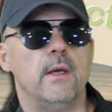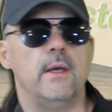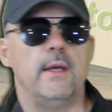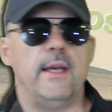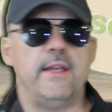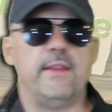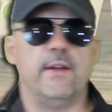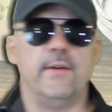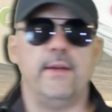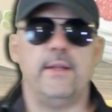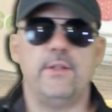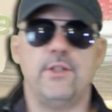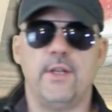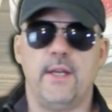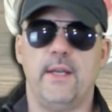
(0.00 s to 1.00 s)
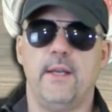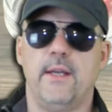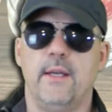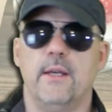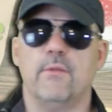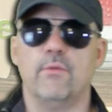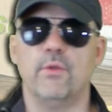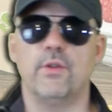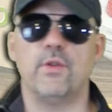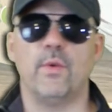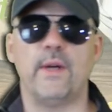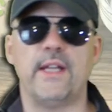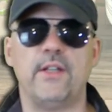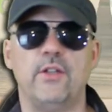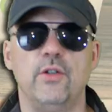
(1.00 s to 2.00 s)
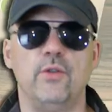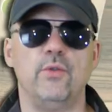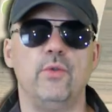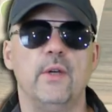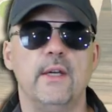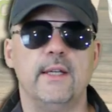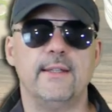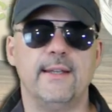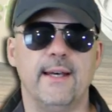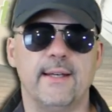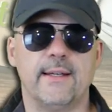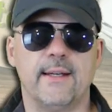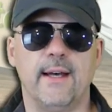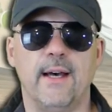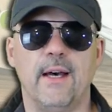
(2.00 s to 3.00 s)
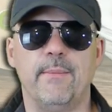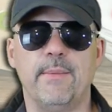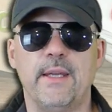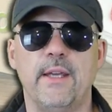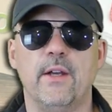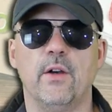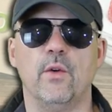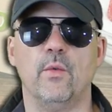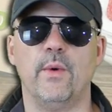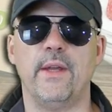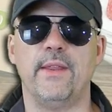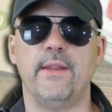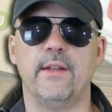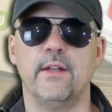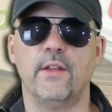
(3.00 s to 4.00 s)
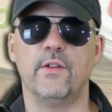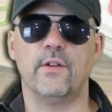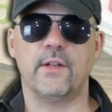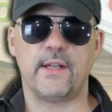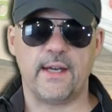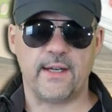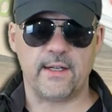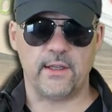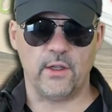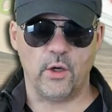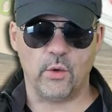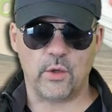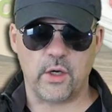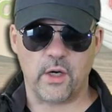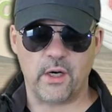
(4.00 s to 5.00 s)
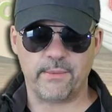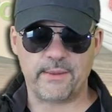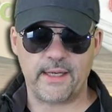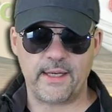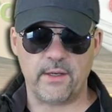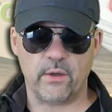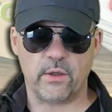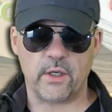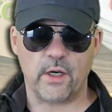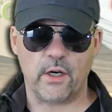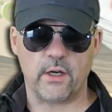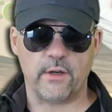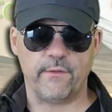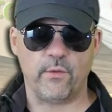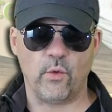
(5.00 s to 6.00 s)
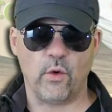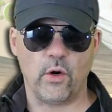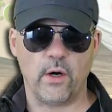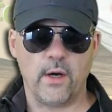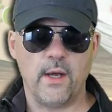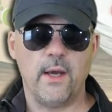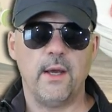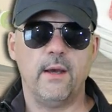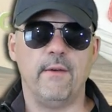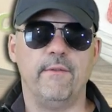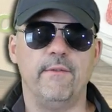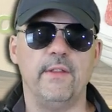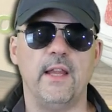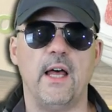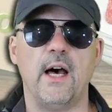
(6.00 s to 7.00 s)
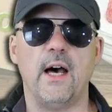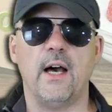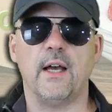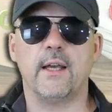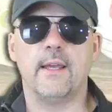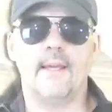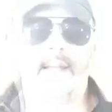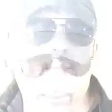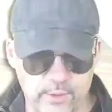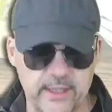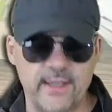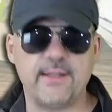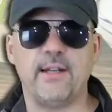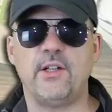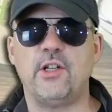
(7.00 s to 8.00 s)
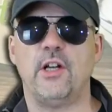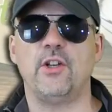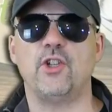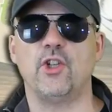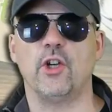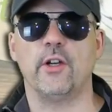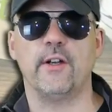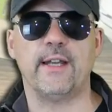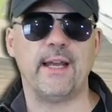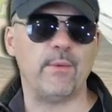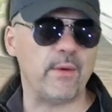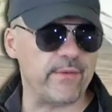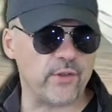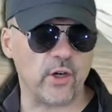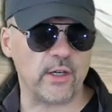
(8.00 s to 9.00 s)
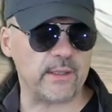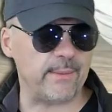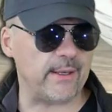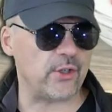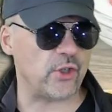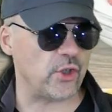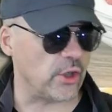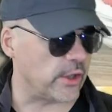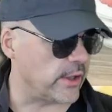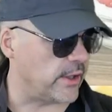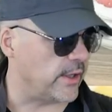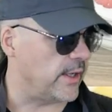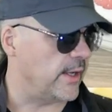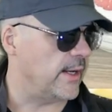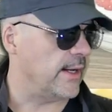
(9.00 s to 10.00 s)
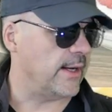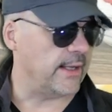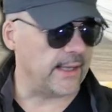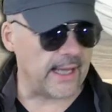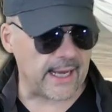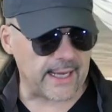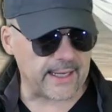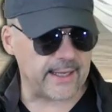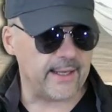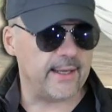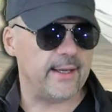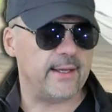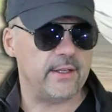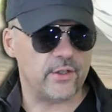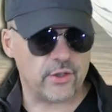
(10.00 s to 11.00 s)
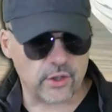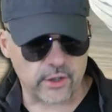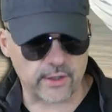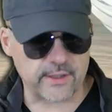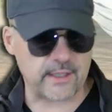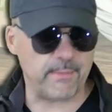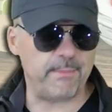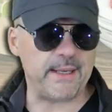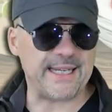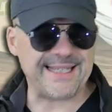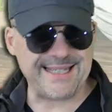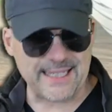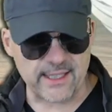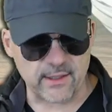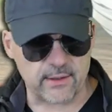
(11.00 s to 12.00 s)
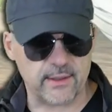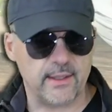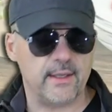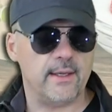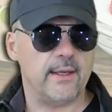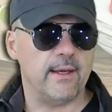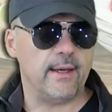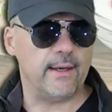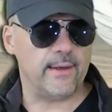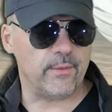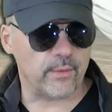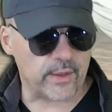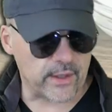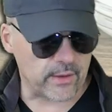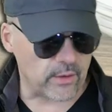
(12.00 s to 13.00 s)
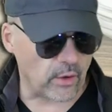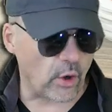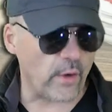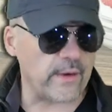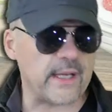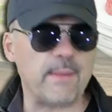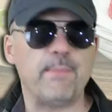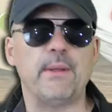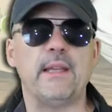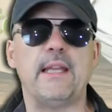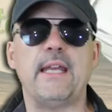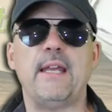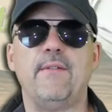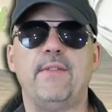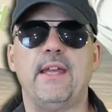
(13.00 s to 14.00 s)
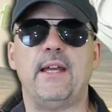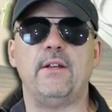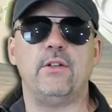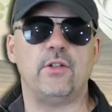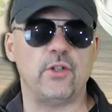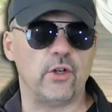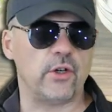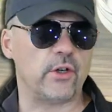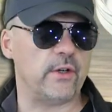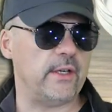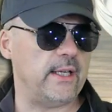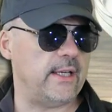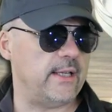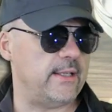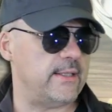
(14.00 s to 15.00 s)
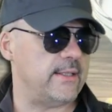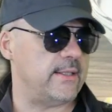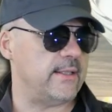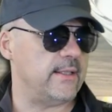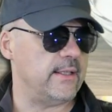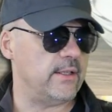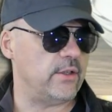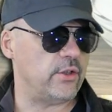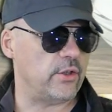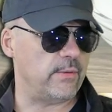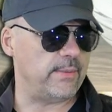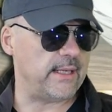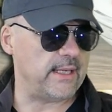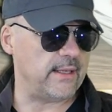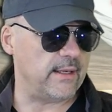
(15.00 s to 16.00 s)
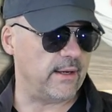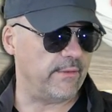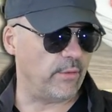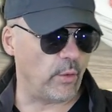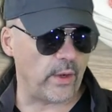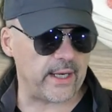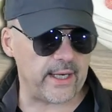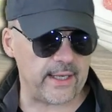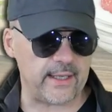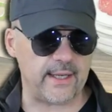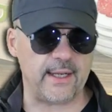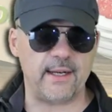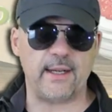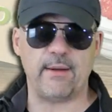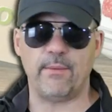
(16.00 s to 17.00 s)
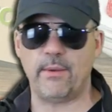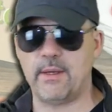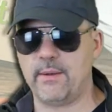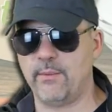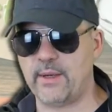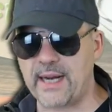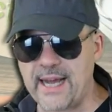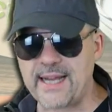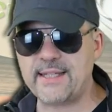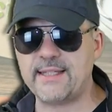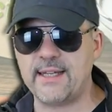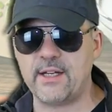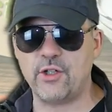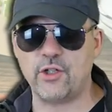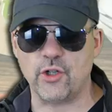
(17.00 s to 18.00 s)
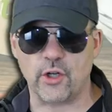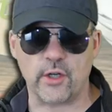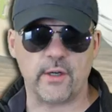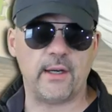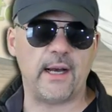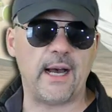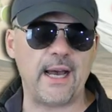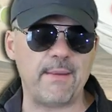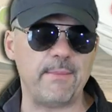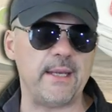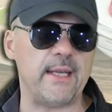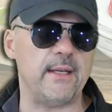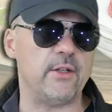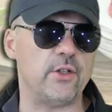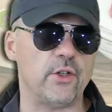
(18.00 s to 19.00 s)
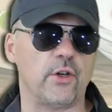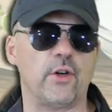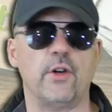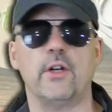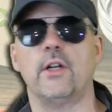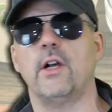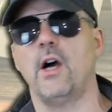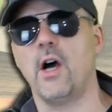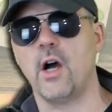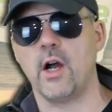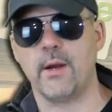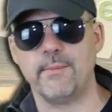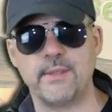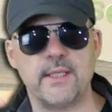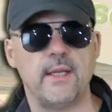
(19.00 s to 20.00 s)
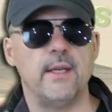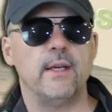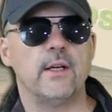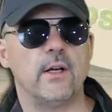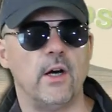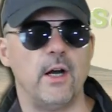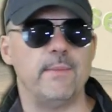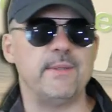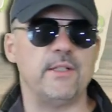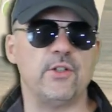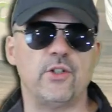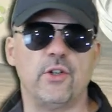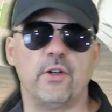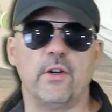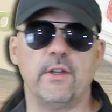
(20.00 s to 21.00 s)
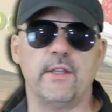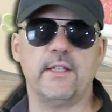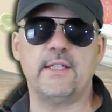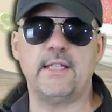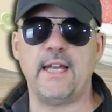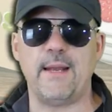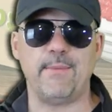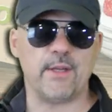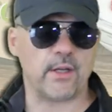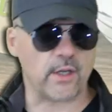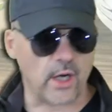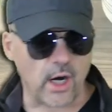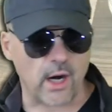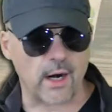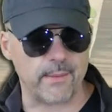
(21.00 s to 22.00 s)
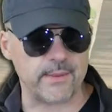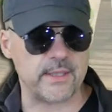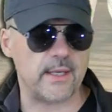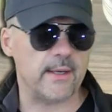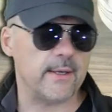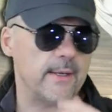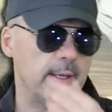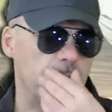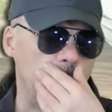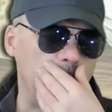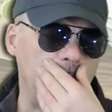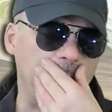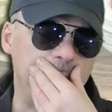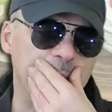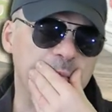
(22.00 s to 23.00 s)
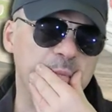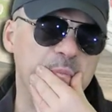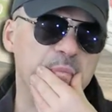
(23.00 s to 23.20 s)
Hey there, NJRoute22.com here with another kind of low carb keto carnivore vlog. We're going to touch on sugar again. We've talked about sugar a lot. Sugar is a big deal. Uh, we already believe that sugar is should be avoided. And uh, when I say sugar, I mean sugar and carbs. Carbs and sugar are the same, they're carbs. Um,